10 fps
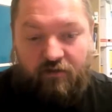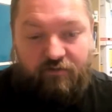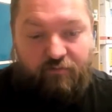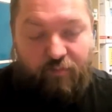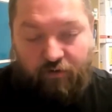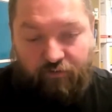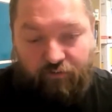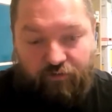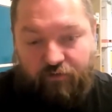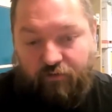
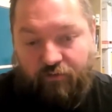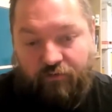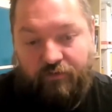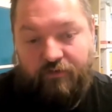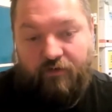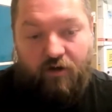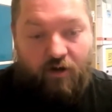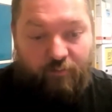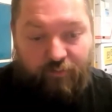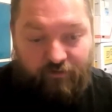sponsored or
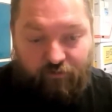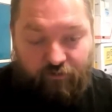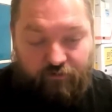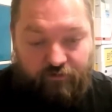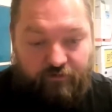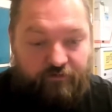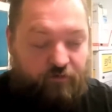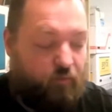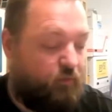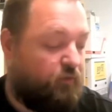up in
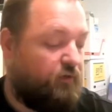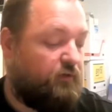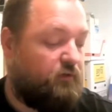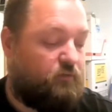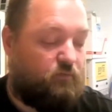searches or